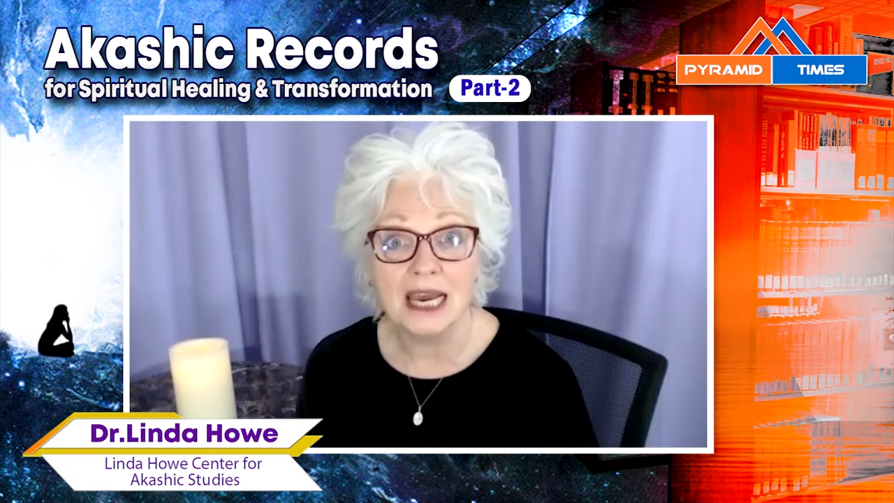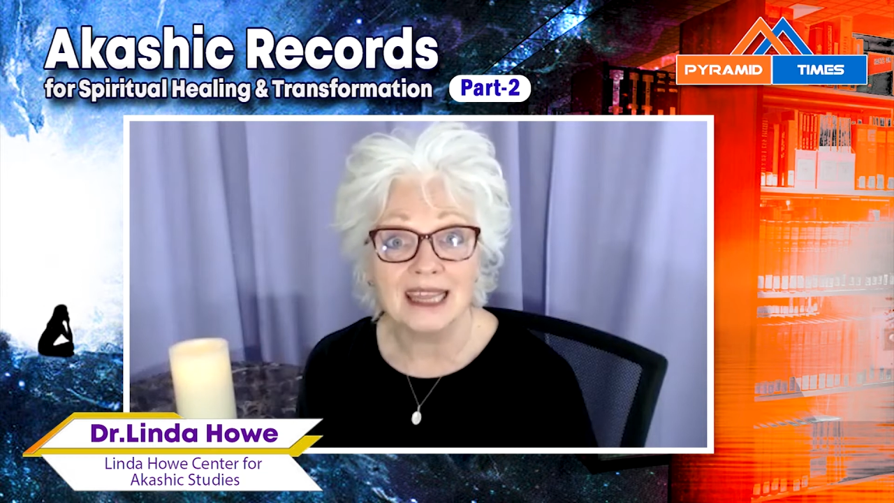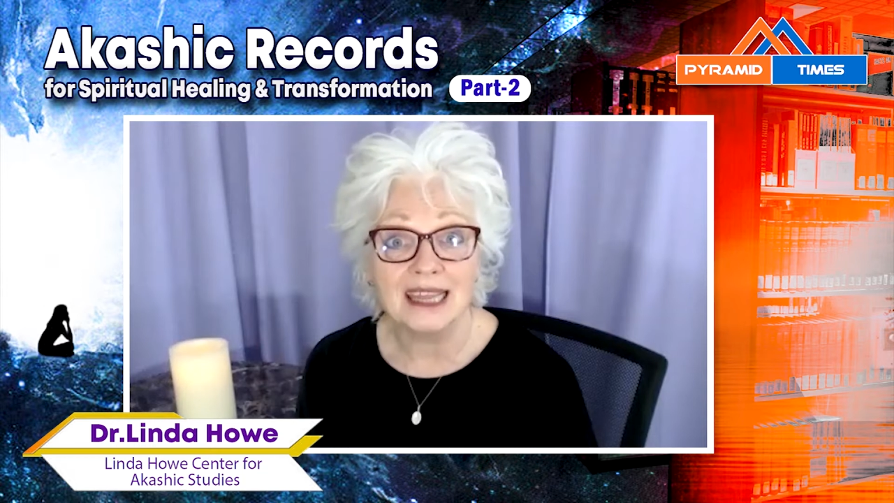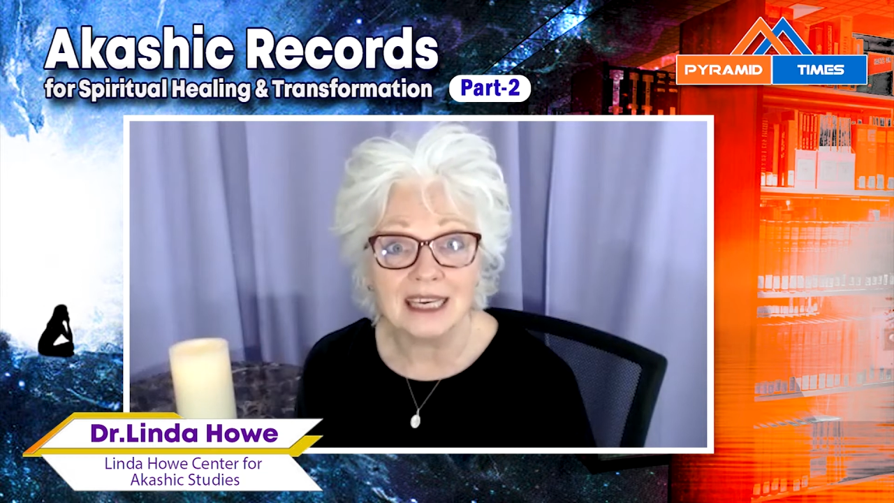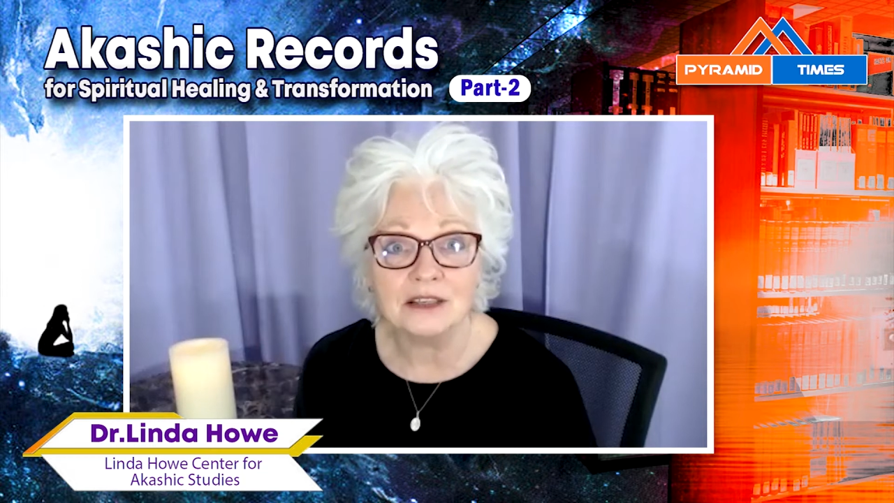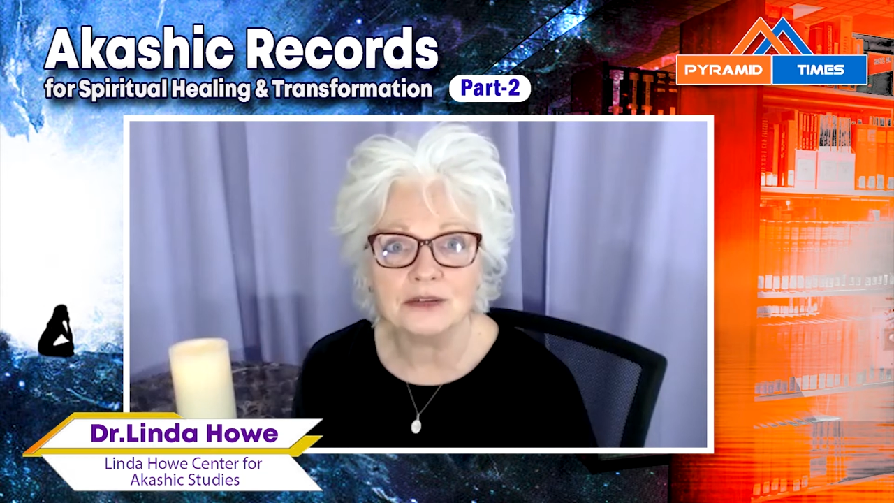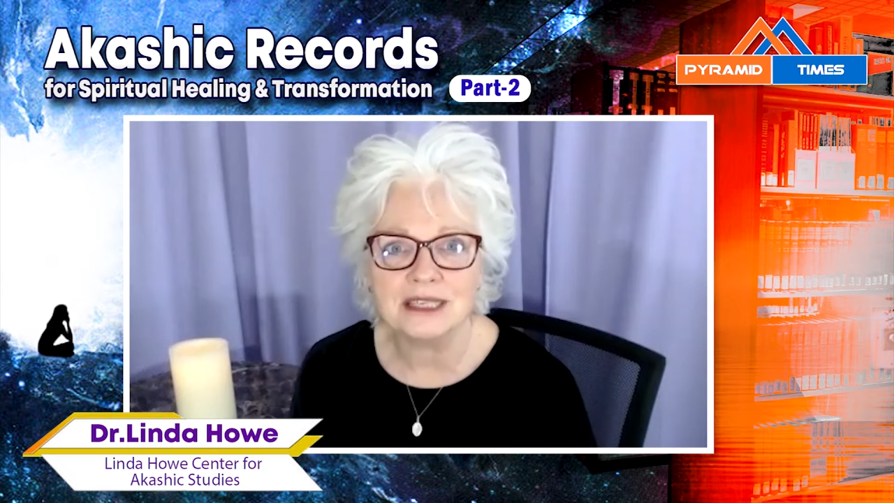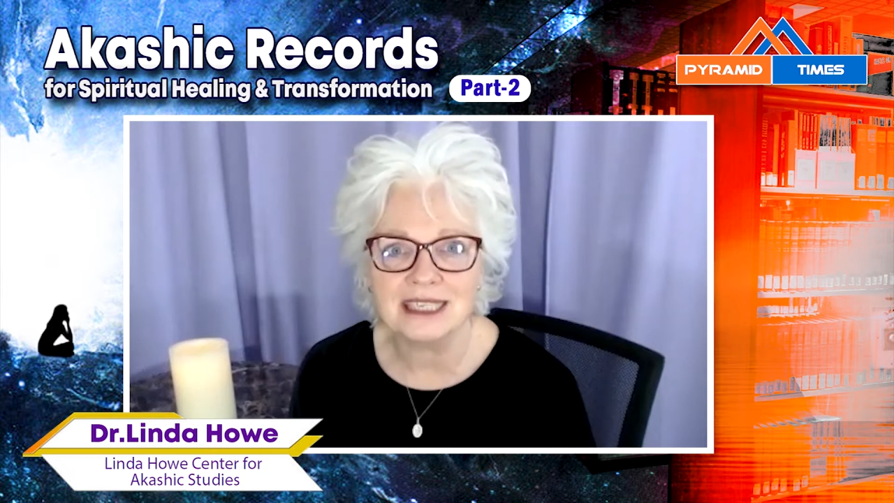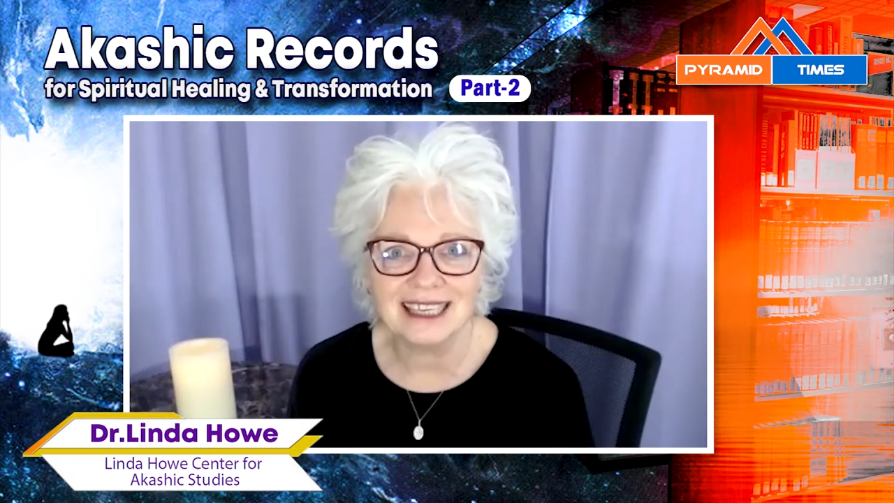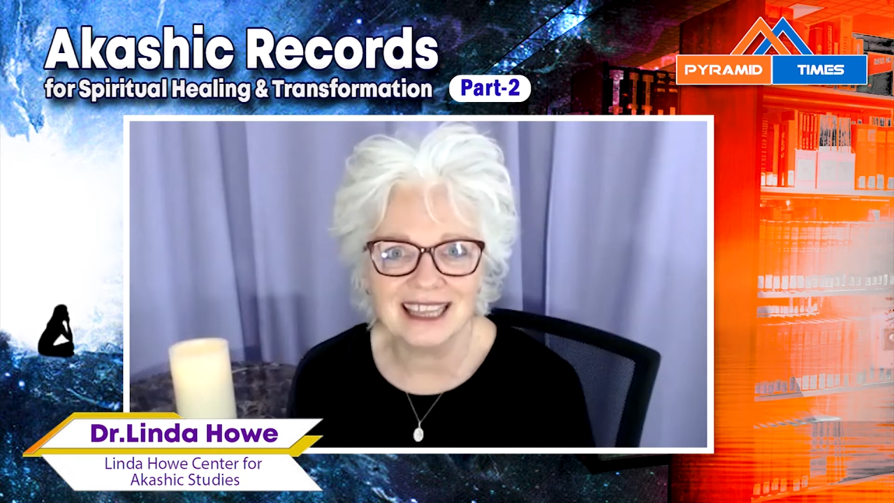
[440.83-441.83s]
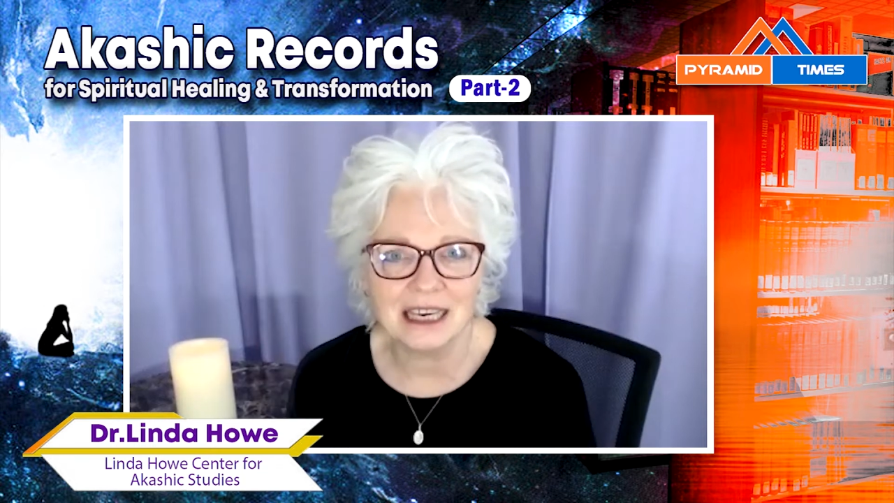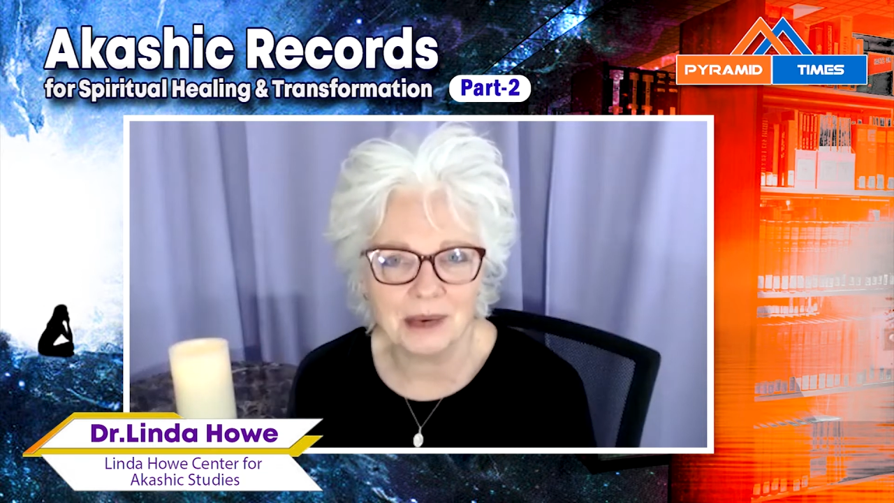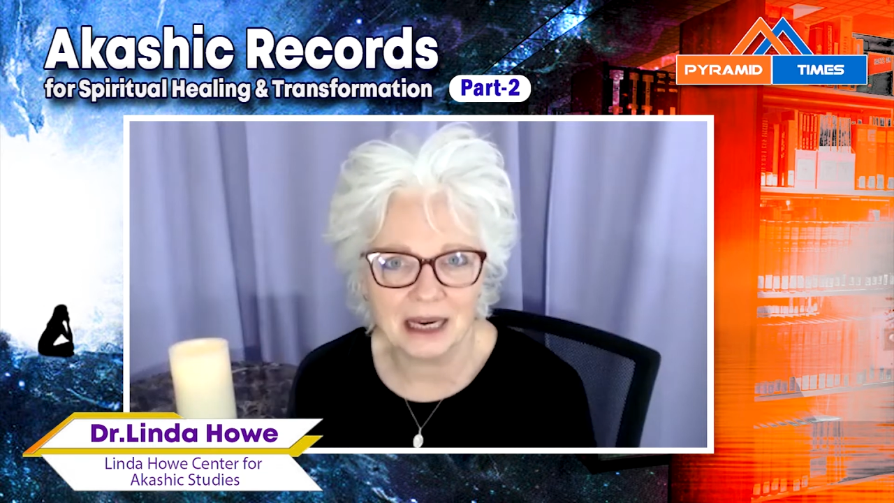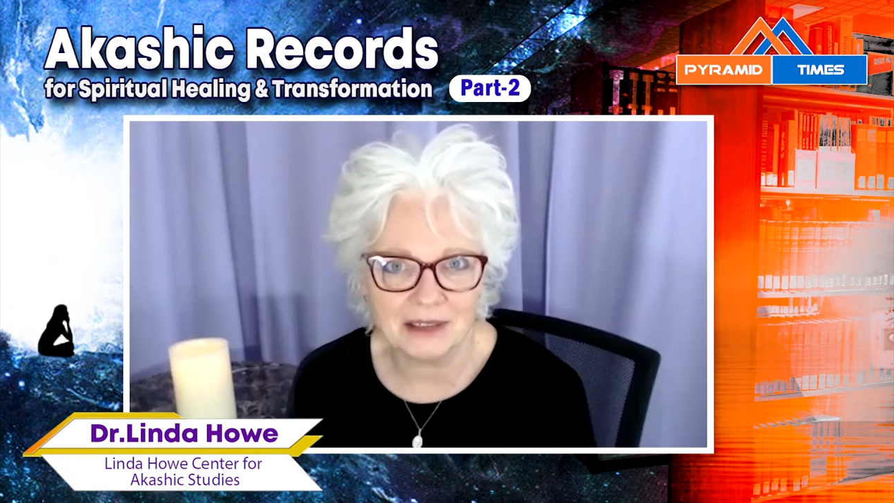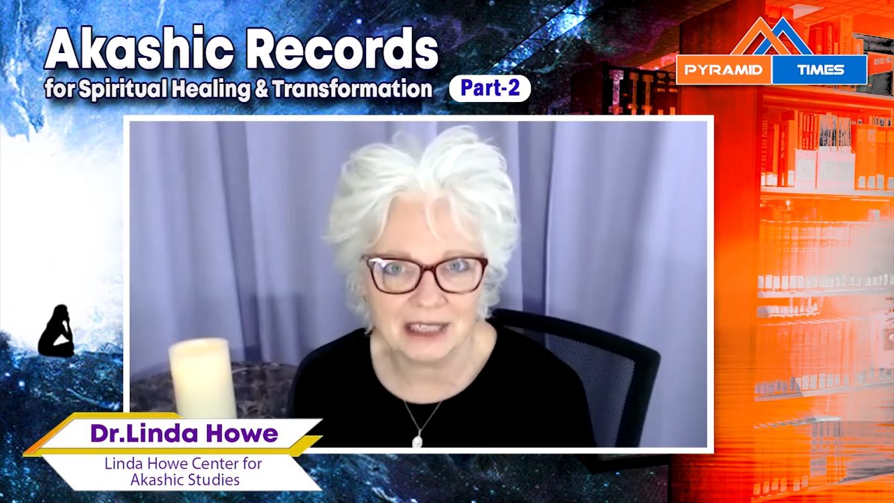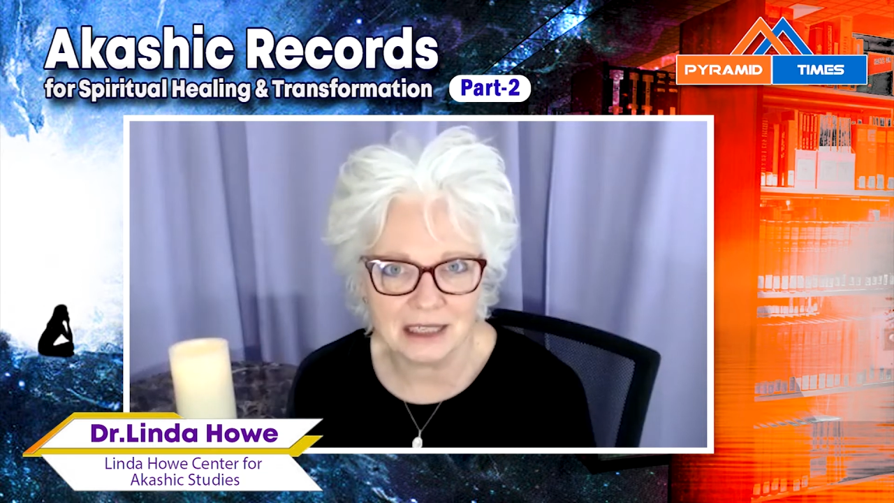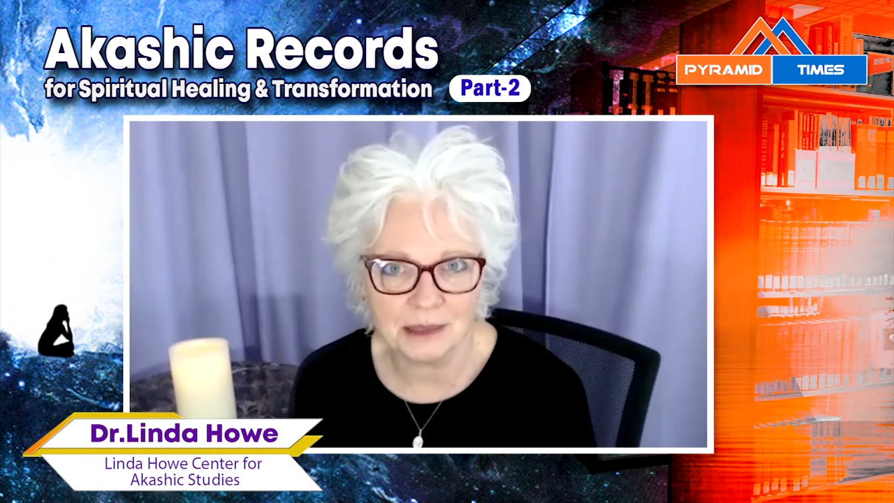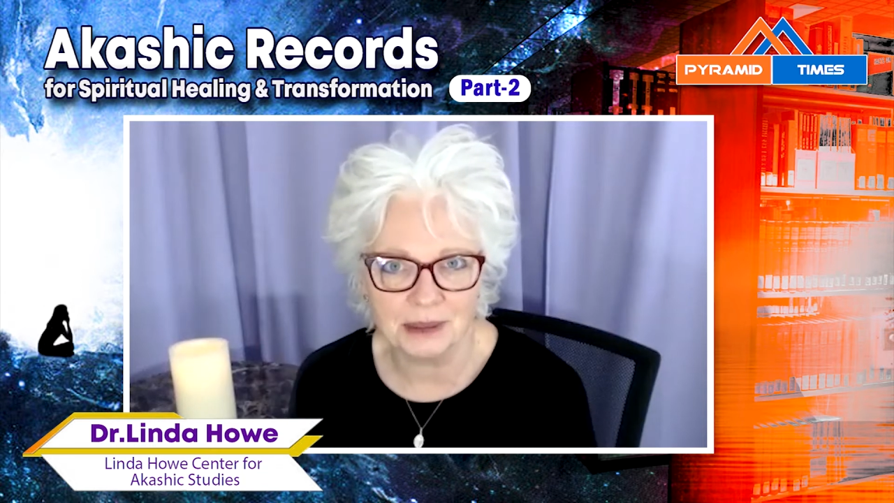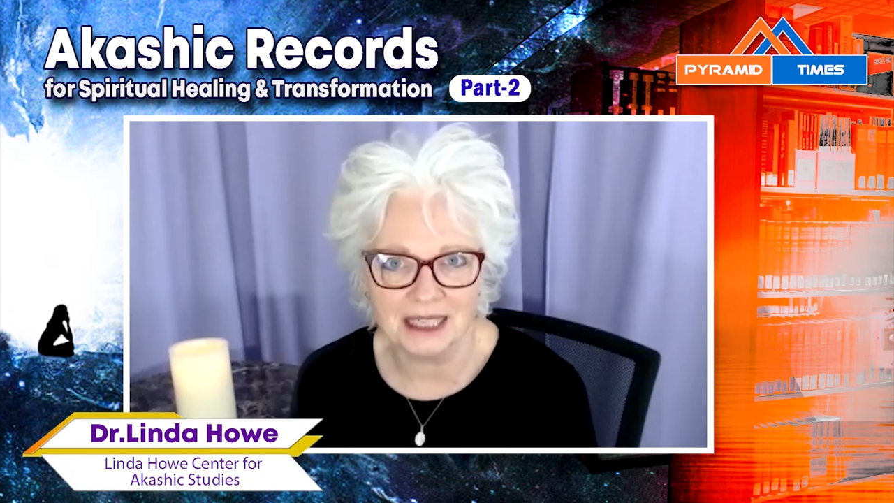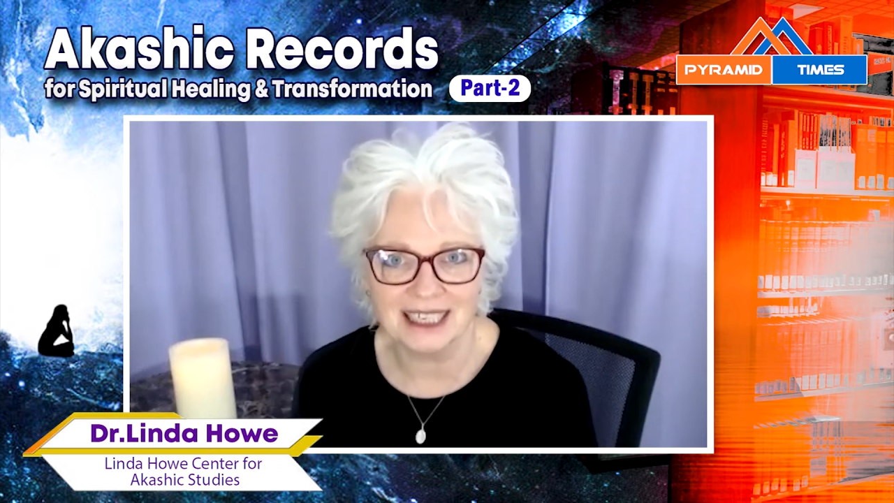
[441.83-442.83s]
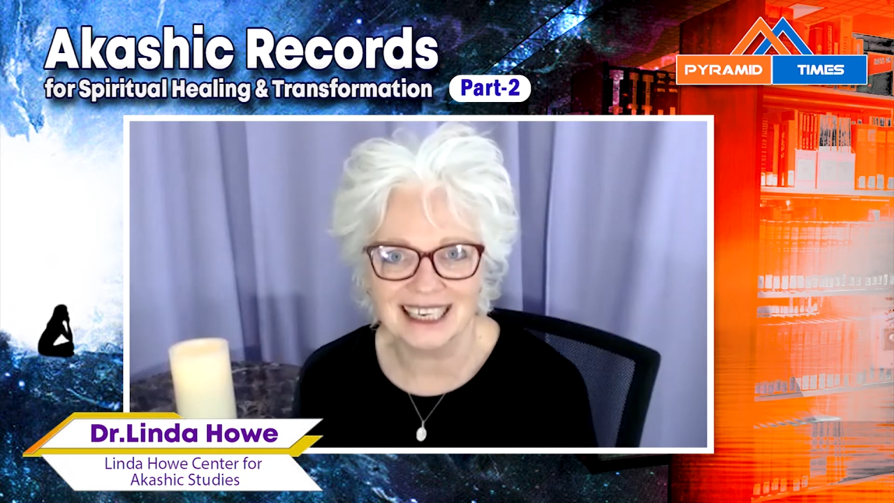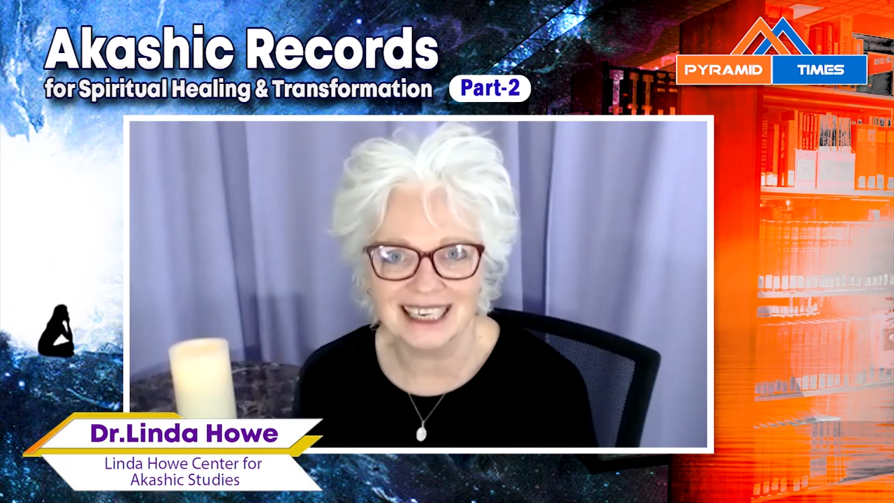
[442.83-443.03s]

The interesting thing about discipline